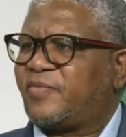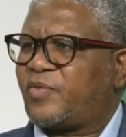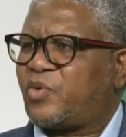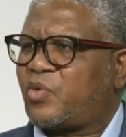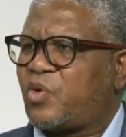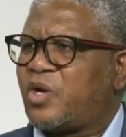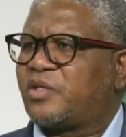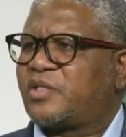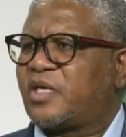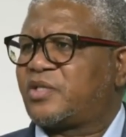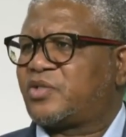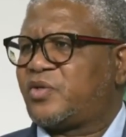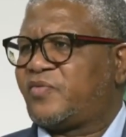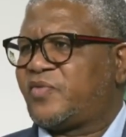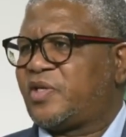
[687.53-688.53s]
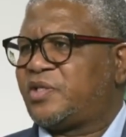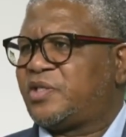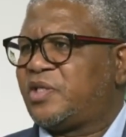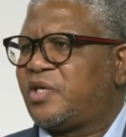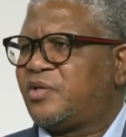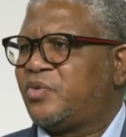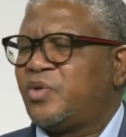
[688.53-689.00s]
context of the
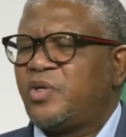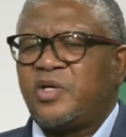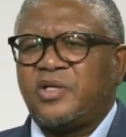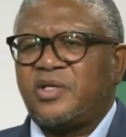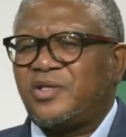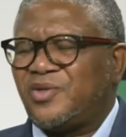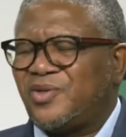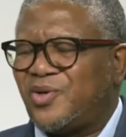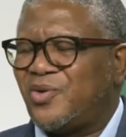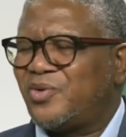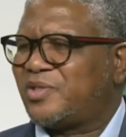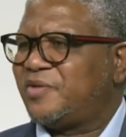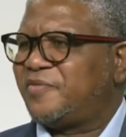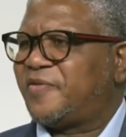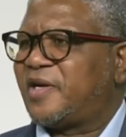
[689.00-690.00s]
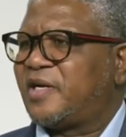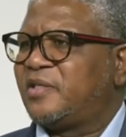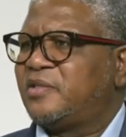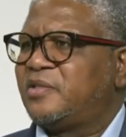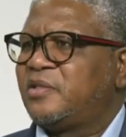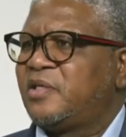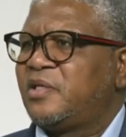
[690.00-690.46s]
GNU. No different.